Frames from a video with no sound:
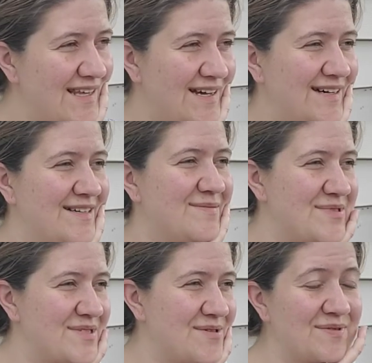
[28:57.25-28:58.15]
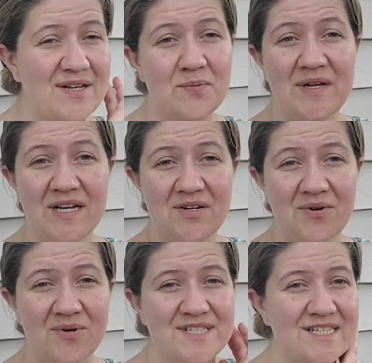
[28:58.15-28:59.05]
Um, so an intermediate
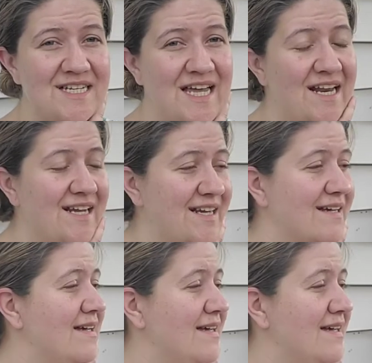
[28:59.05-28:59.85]
course in tatting.